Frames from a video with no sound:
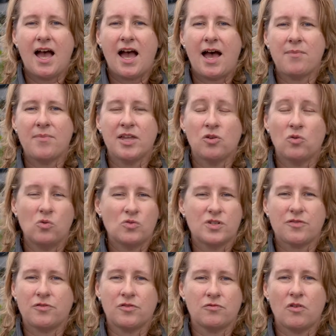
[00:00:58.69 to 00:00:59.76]
um, in all
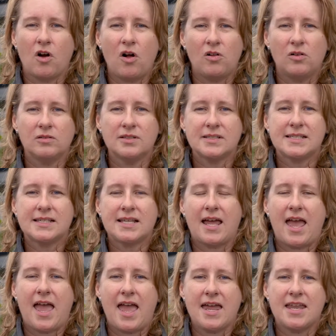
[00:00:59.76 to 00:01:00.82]
different roles,
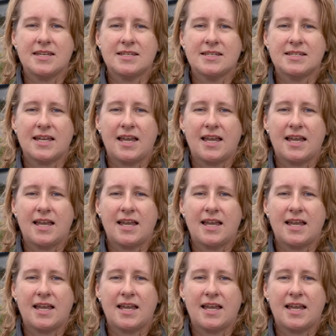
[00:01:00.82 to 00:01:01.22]
and